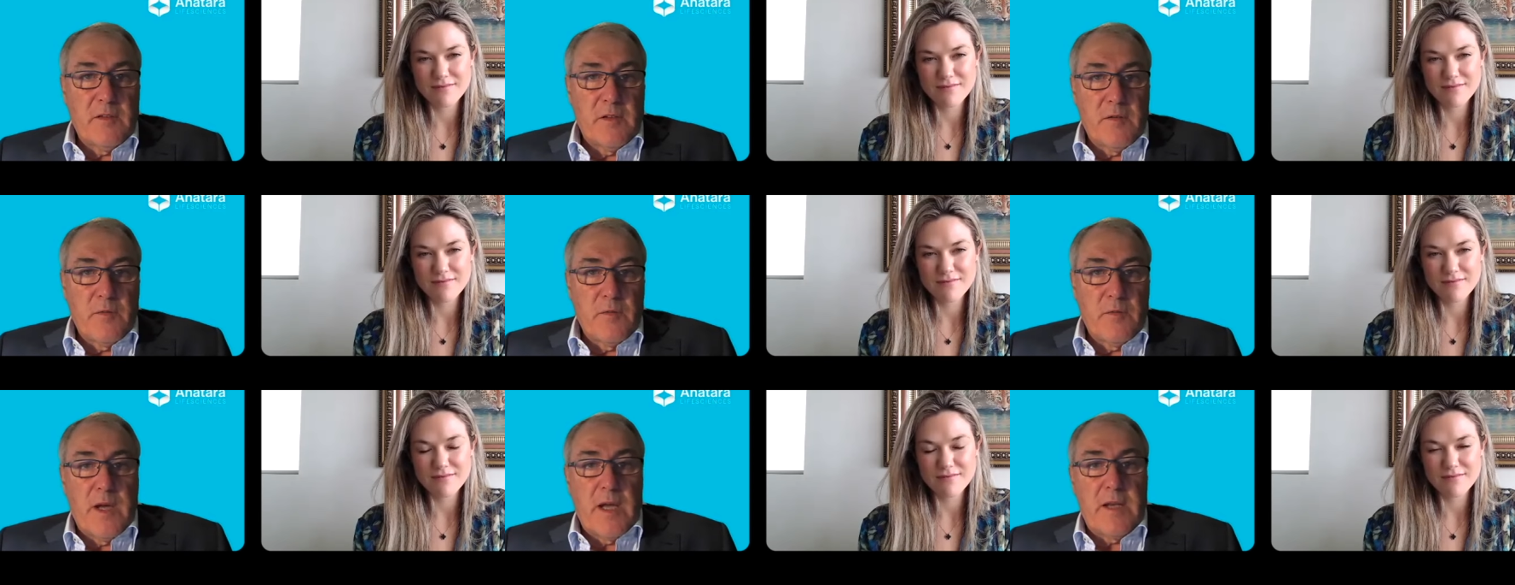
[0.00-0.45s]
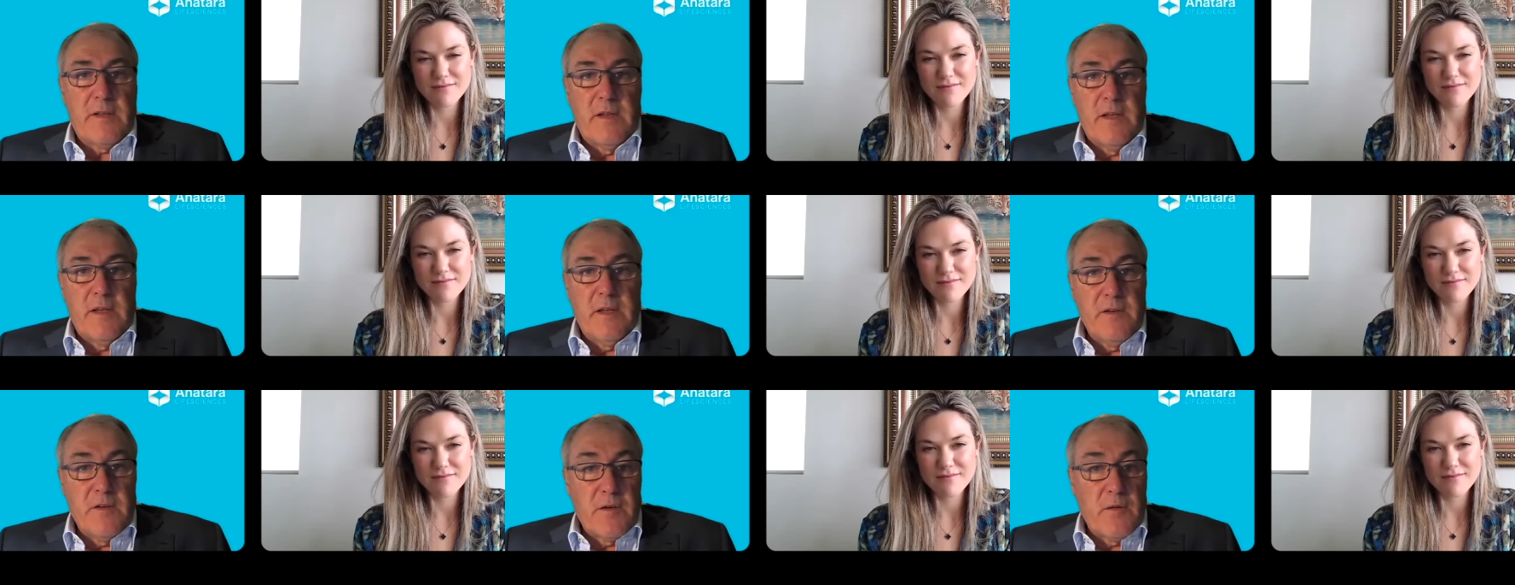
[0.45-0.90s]
Speaker 1: a
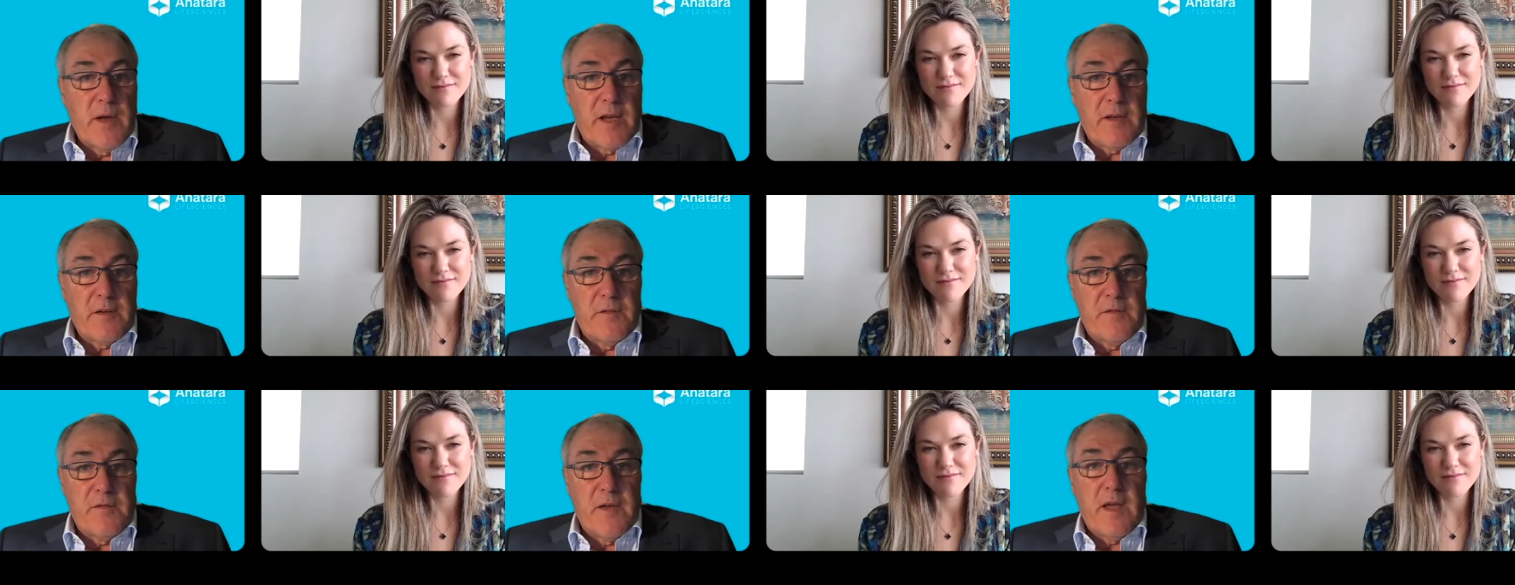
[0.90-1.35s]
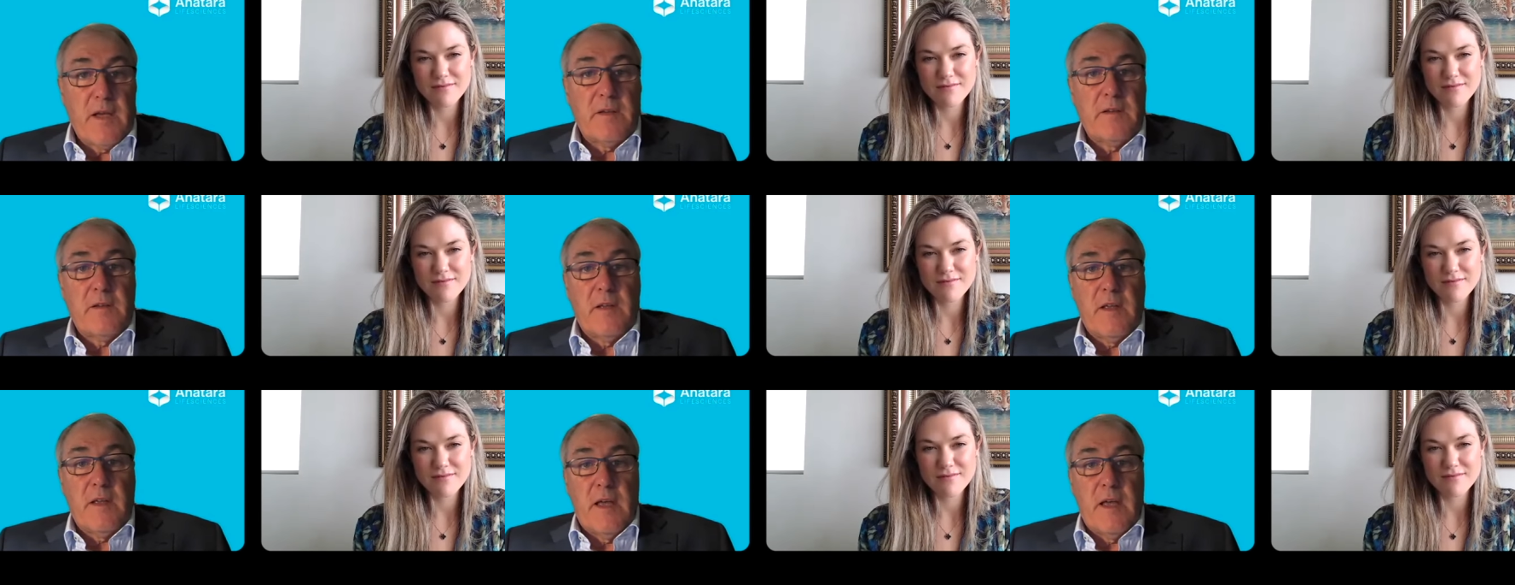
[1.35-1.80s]
direct and indirect
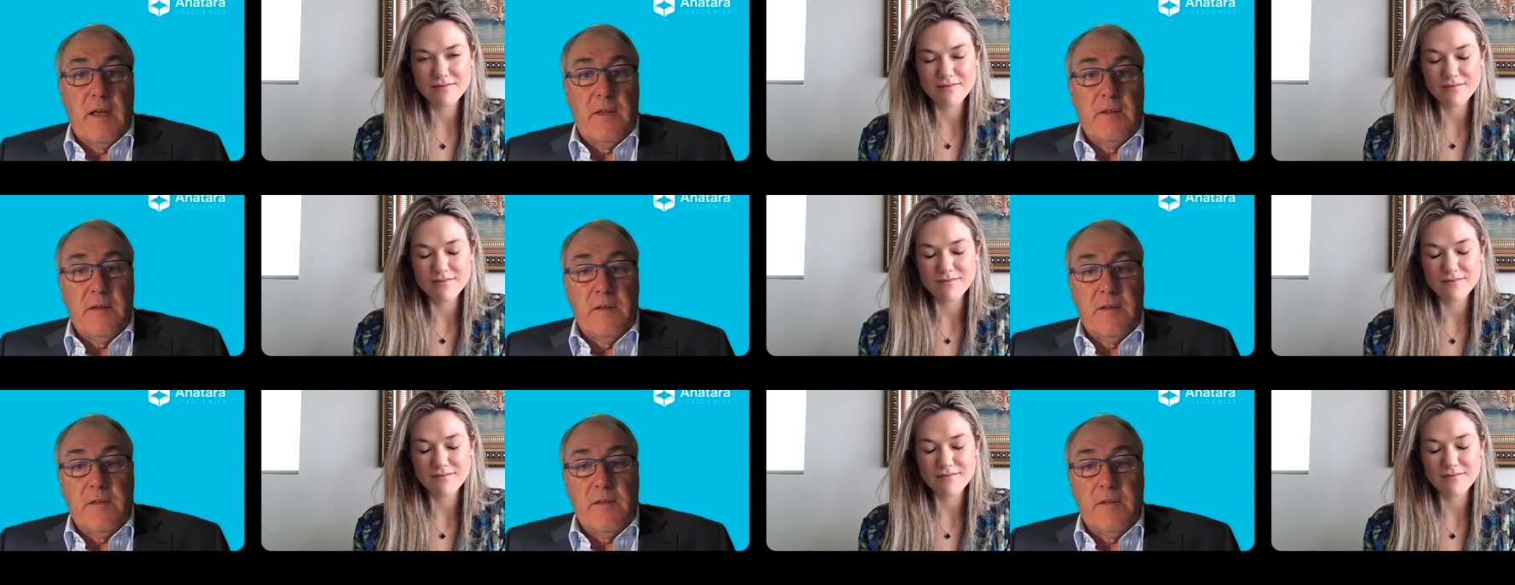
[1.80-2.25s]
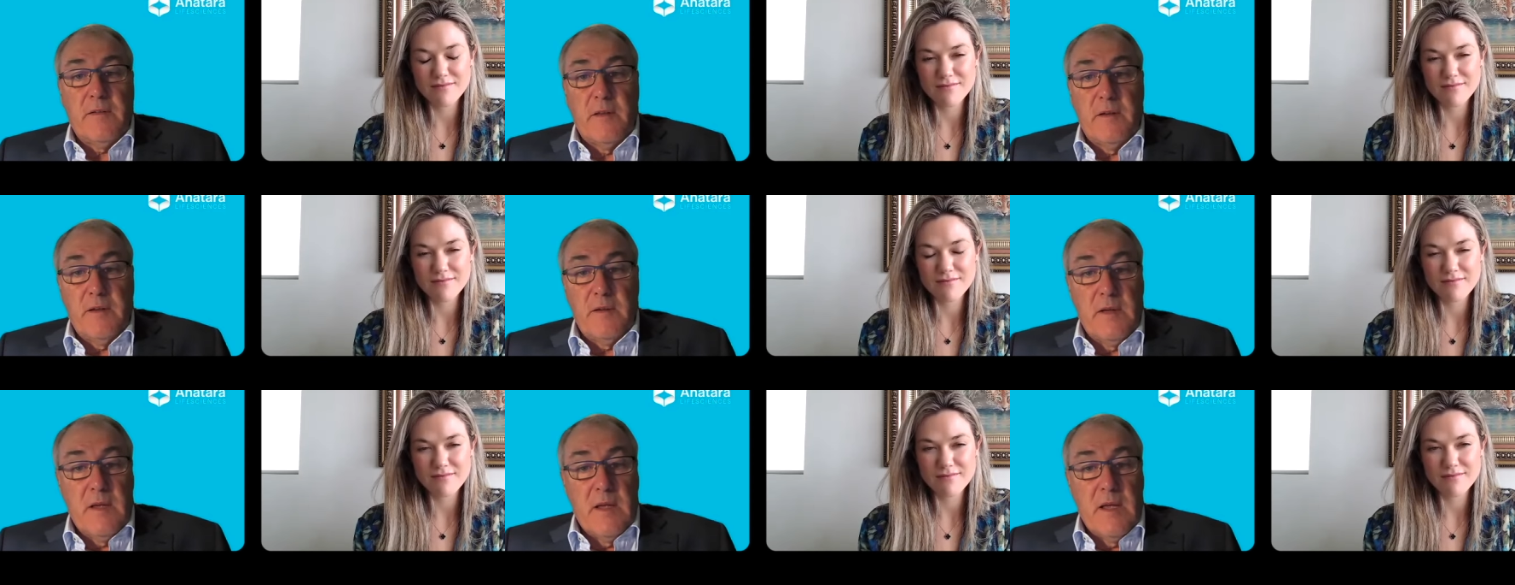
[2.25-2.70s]
effect, and
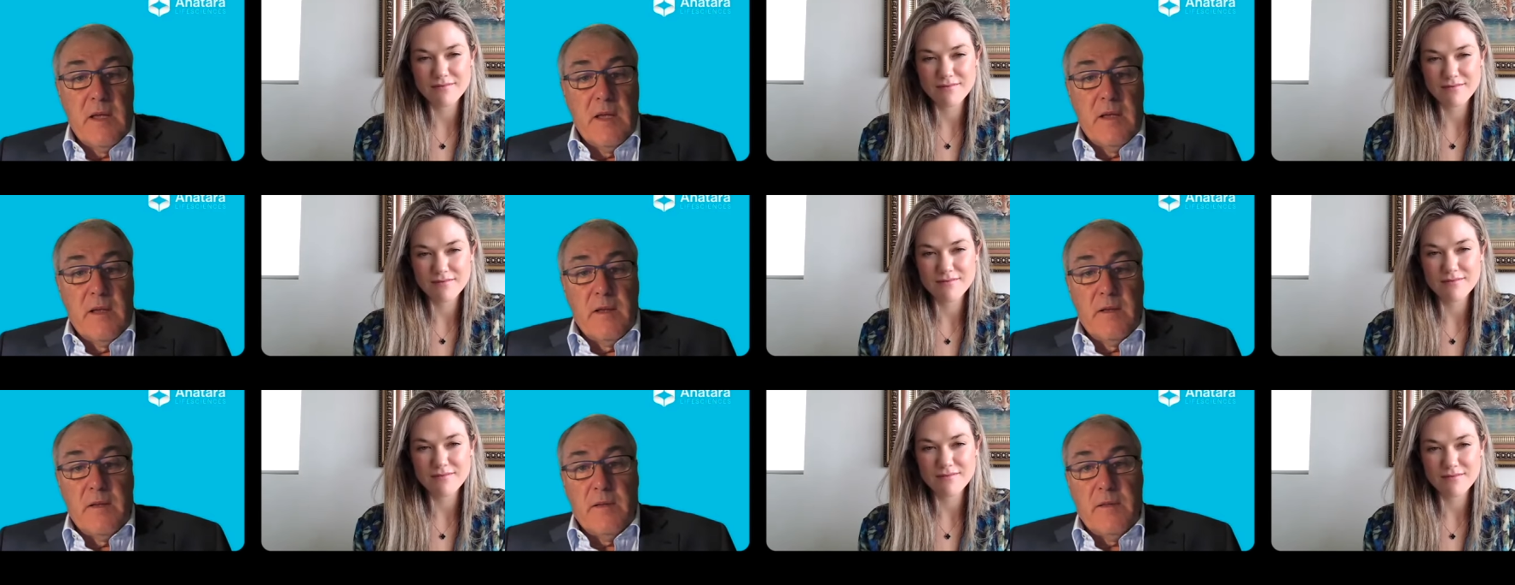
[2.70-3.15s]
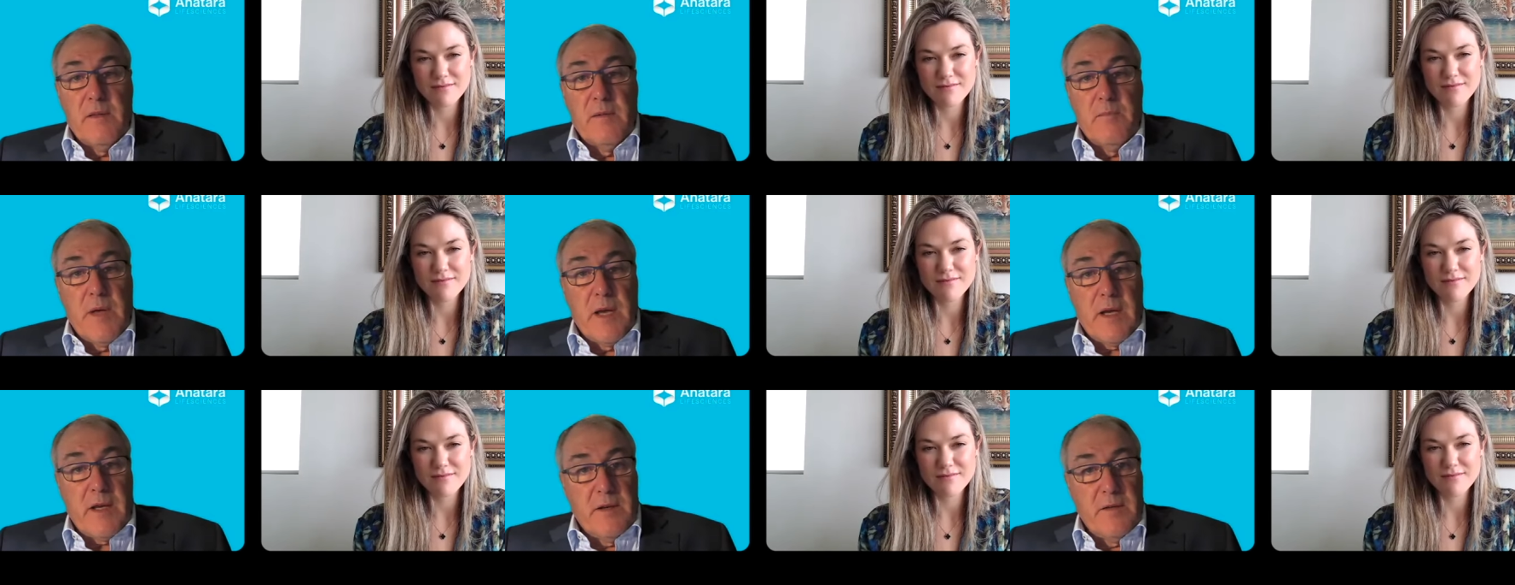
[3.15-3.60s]
the the
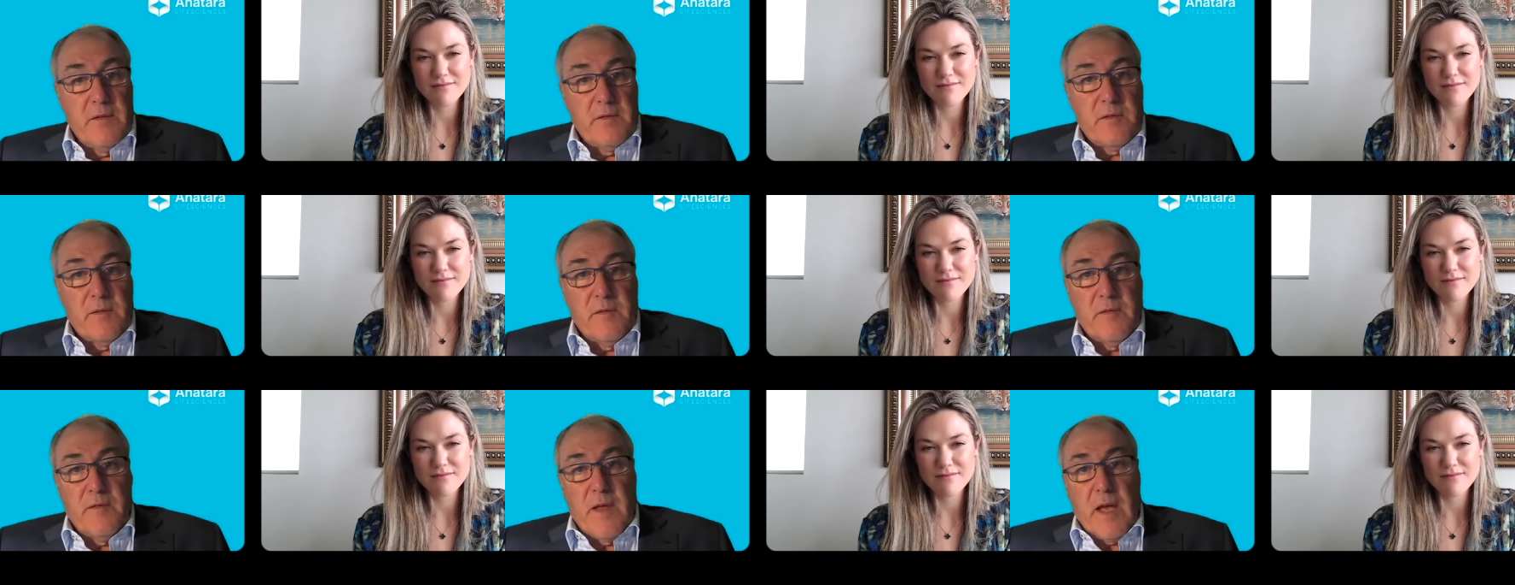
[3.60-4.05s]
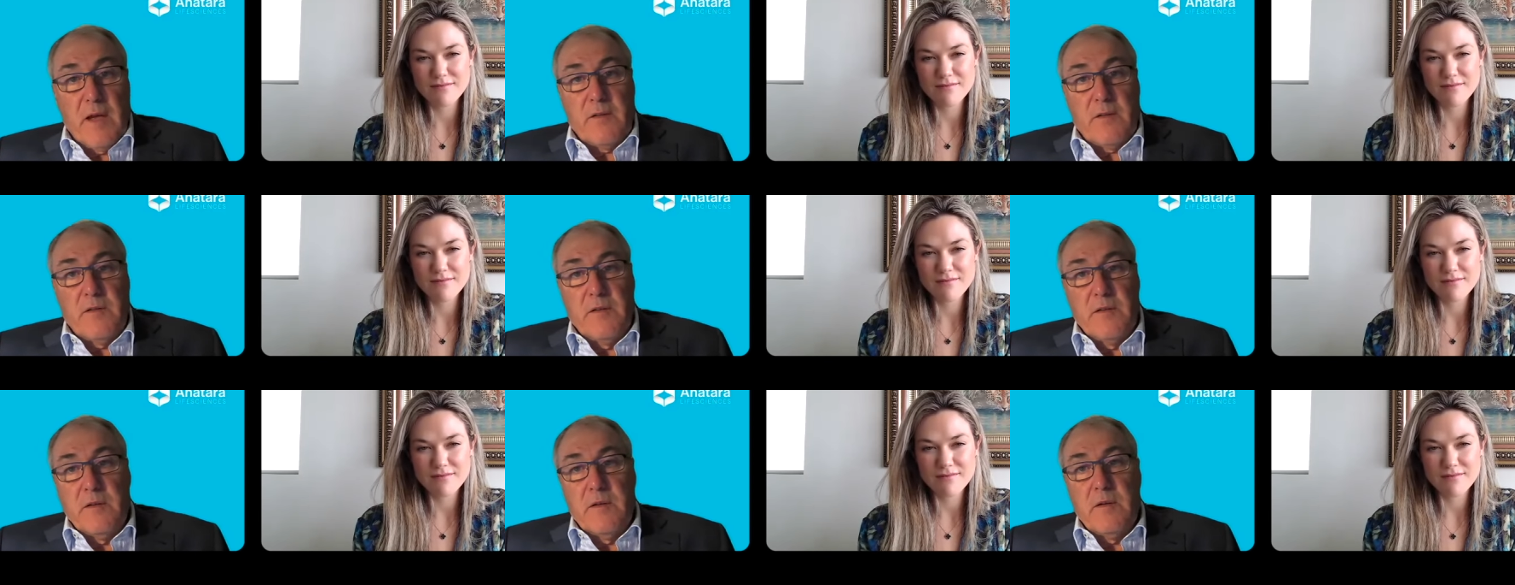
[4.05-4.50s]
mechanism of
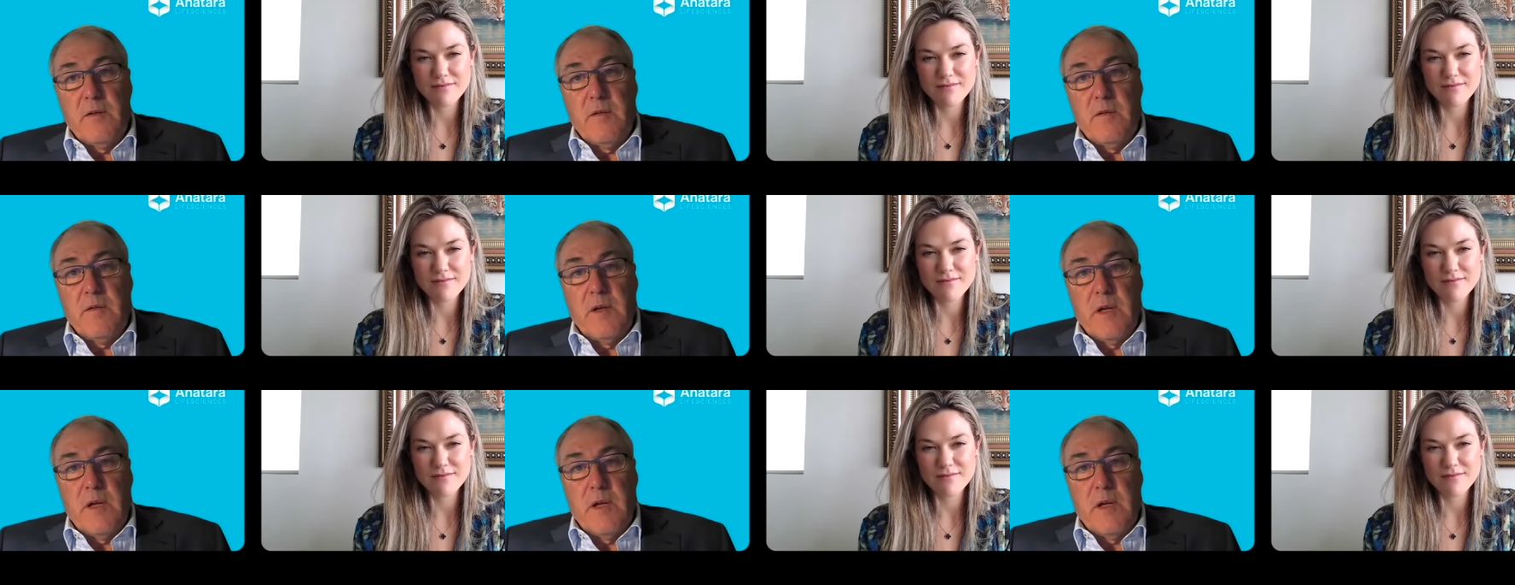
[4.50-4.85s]
action